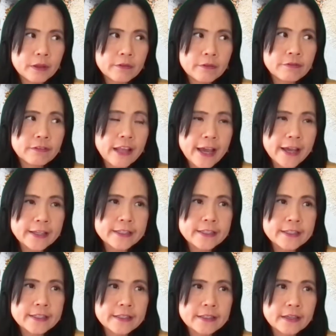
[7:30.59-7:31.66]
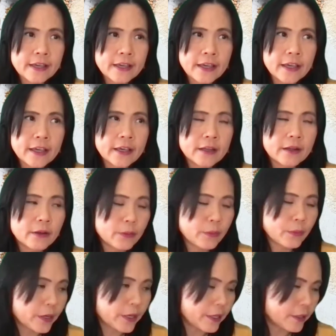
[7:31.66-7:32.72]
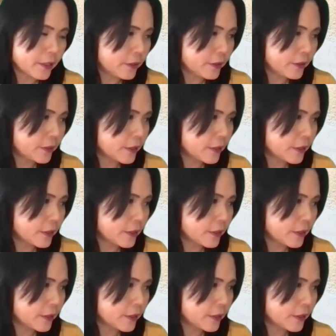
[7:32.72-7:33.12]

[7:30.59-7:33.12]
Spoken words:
flax and with